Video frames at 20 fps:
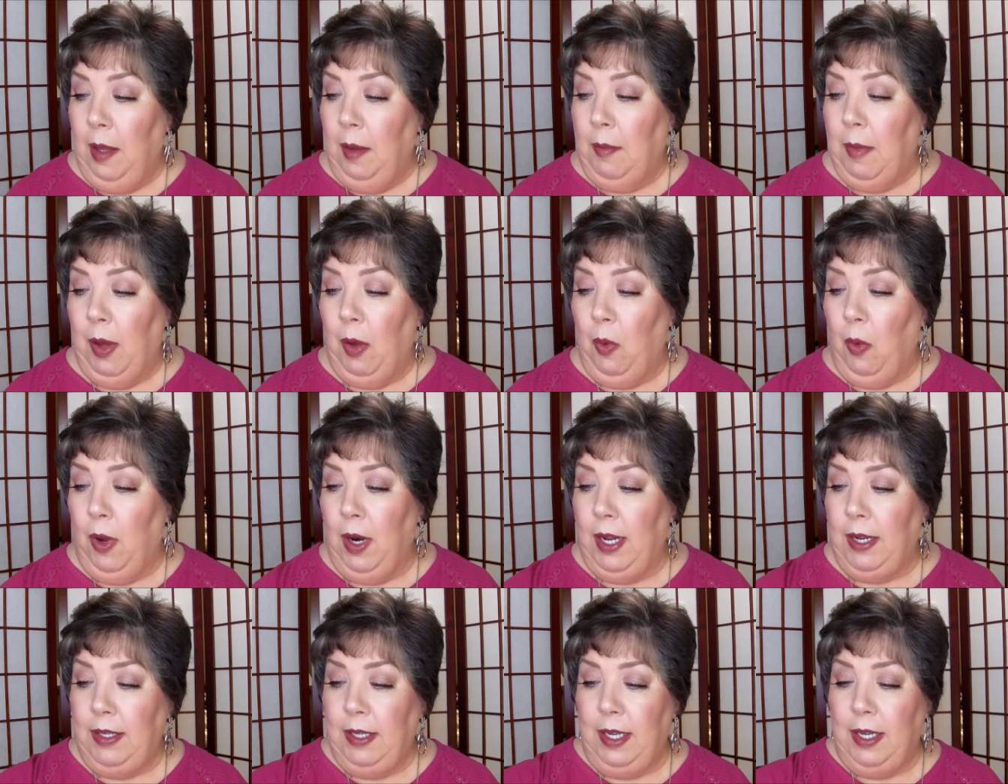But
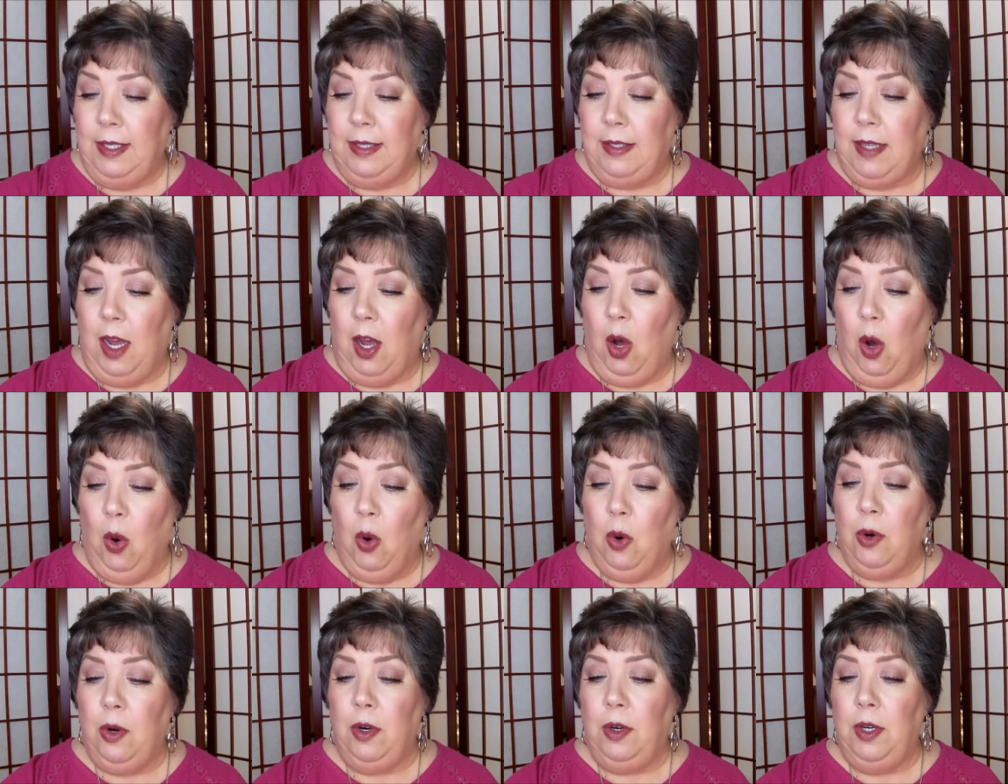what I did is I
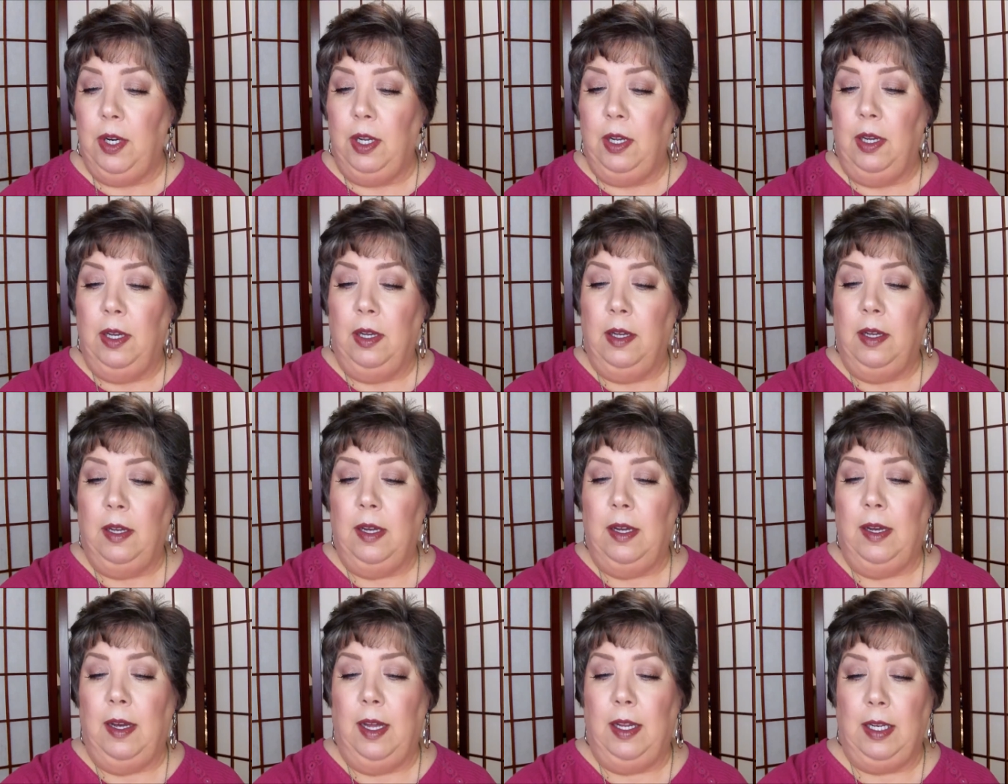ordered
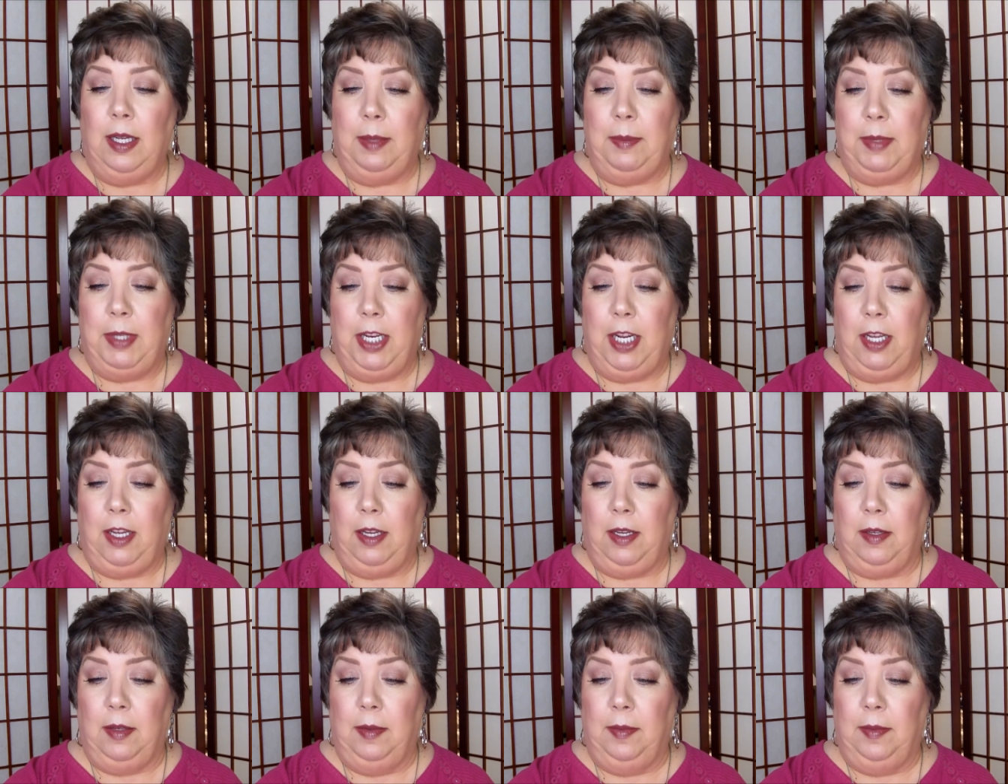a lipstick.